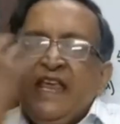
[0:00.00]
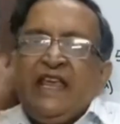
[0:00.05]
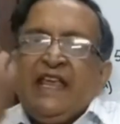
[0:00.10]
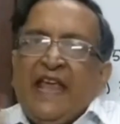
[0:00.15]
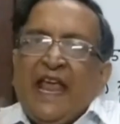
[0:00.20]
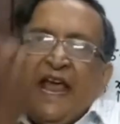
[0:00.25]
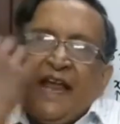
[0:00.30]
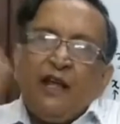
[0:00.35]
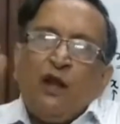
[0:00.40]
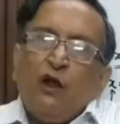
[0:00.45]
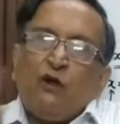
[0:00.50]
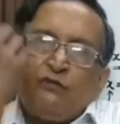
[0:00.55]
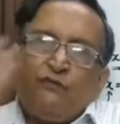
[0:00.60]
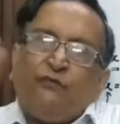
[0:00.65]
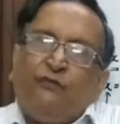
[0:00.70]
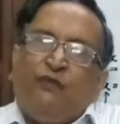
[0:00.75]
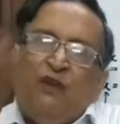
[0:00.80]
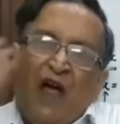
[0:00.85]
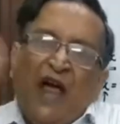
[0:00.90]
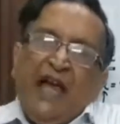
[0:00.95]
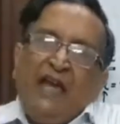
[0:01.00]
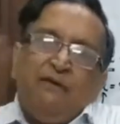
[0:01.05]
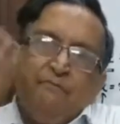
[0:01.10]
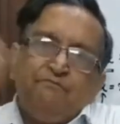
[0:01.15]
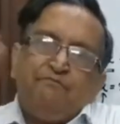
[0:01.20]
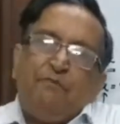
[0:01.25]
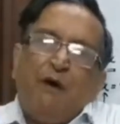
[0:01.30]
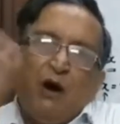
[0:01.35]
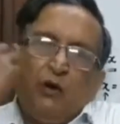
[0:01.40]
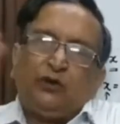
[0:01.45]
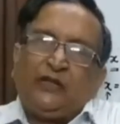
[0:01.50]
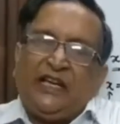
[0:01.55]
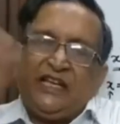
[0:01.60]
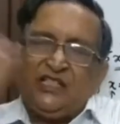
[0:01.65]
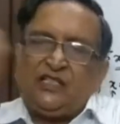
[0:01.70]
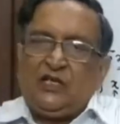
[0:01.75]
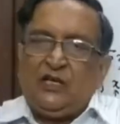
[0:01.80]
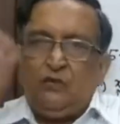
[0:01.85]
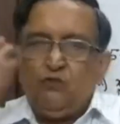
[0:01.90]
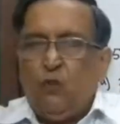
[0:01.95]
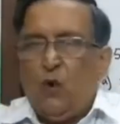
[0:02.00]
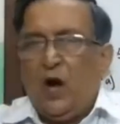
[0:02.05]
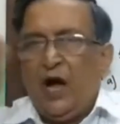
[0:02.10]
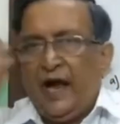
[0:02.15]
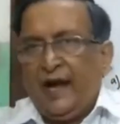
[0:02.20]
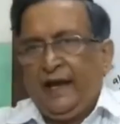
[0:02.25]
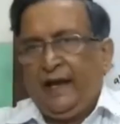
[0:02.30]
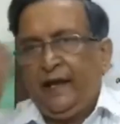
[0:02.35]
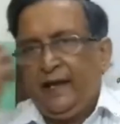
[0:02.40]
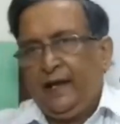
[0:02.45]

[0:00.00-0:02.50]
cannot find both x and y.